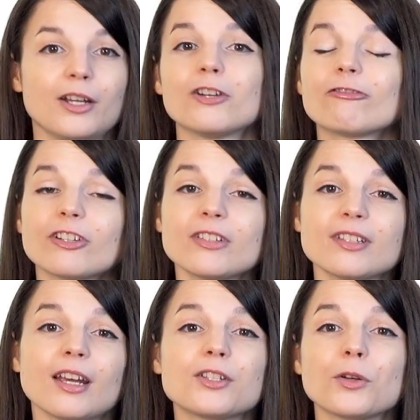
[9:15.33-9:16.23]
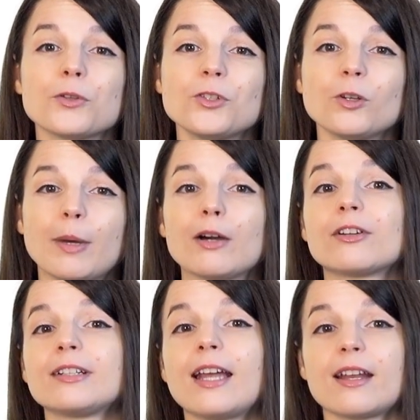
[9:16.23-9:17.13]
First, I told you about
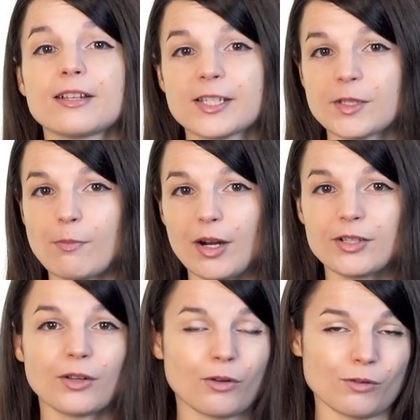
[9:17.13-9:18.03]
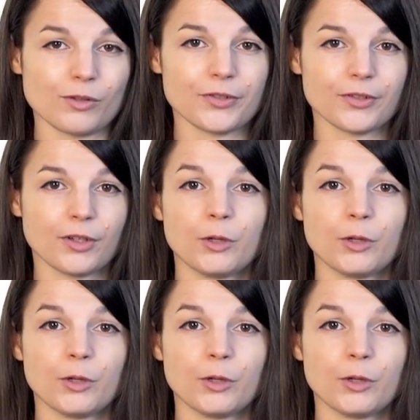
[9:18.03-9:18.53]
creating SMART goals.